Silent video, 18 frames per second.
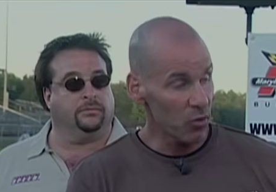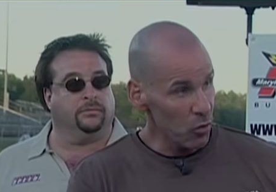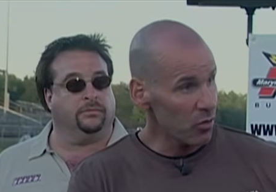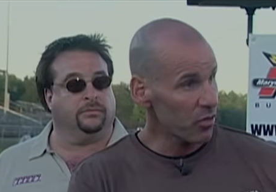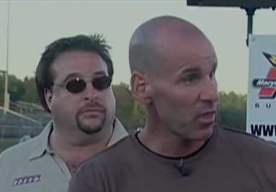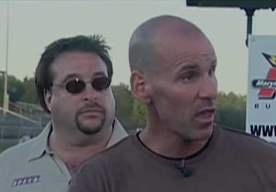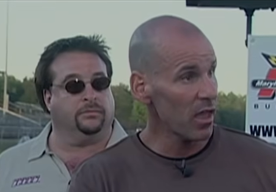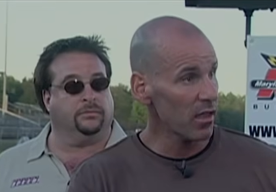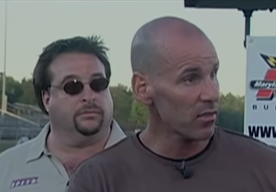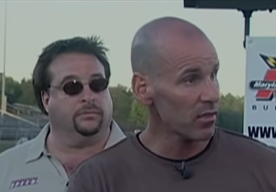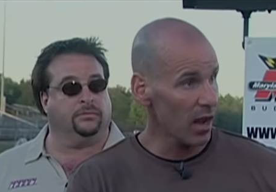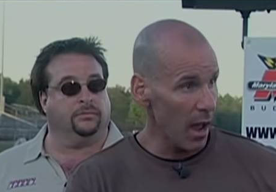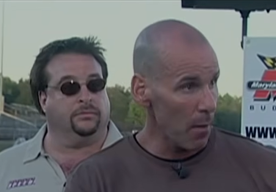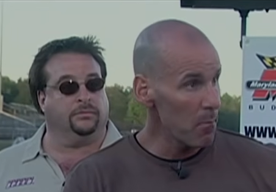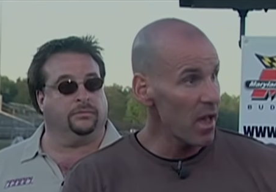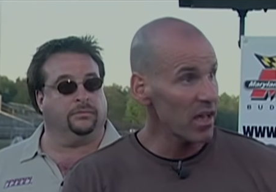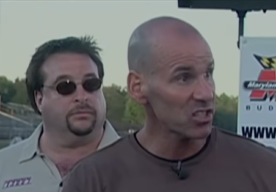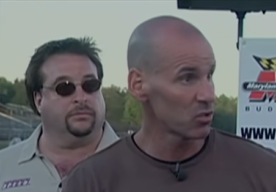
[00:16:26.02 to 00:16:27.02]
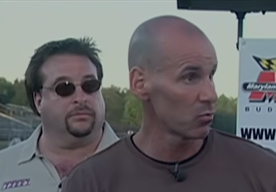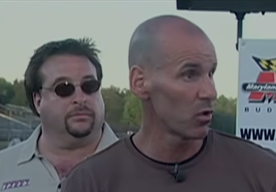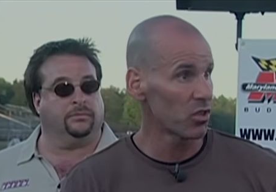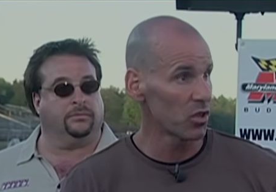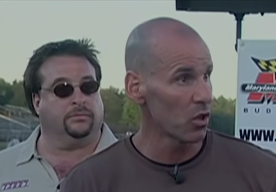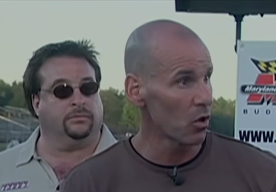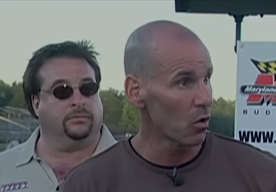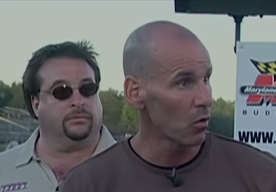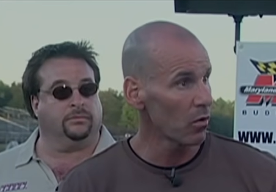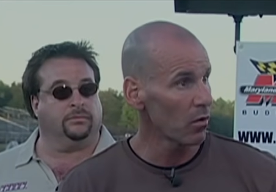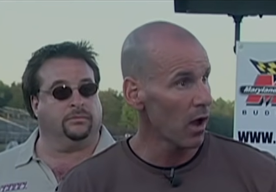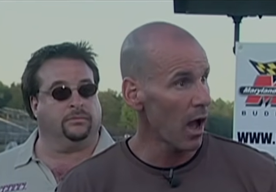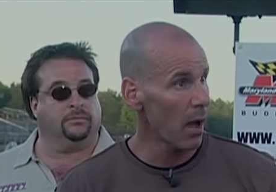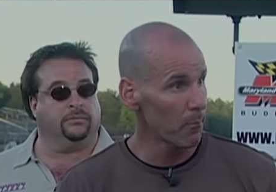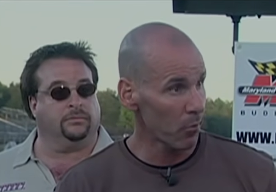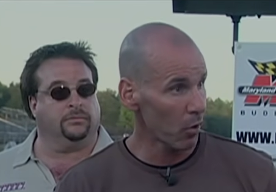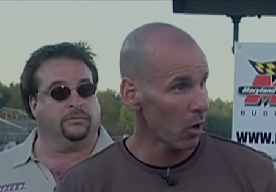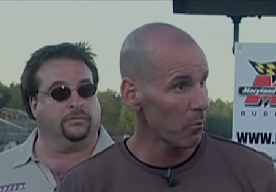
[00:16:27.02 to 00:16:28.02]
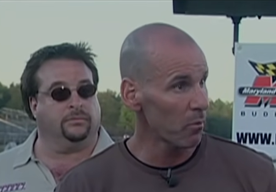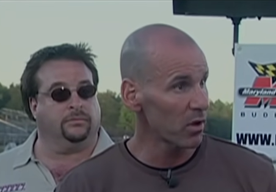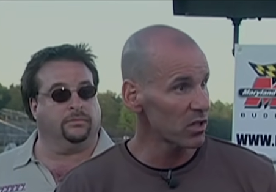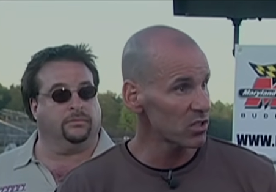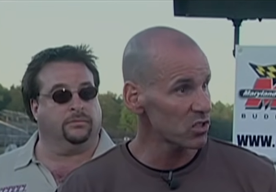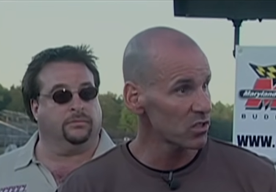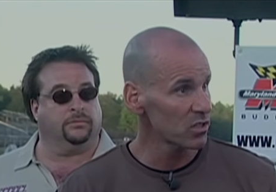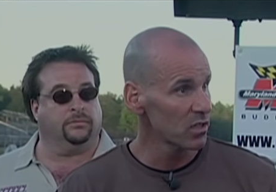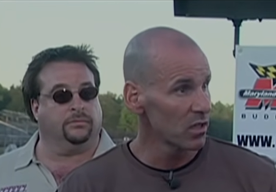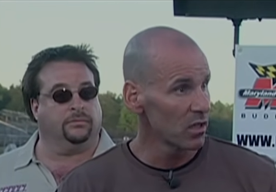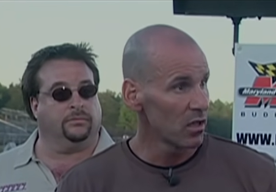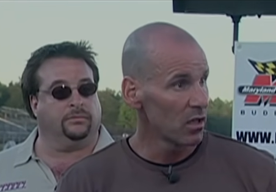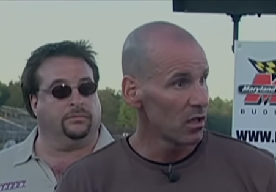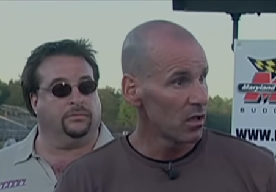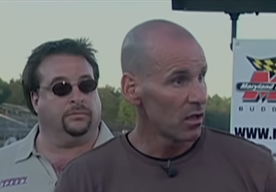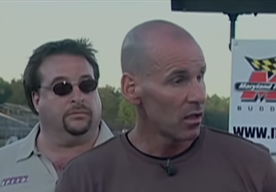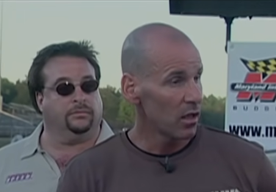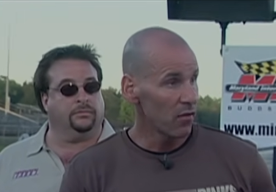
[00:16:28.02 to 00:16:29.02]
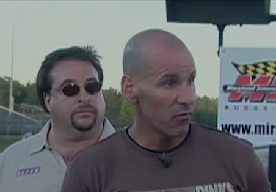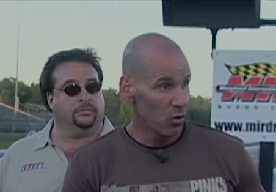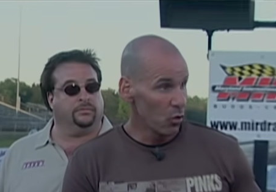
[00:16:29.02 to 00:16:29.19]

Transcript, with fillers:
Speaker 1: you think that I'm messing with you on purpose, if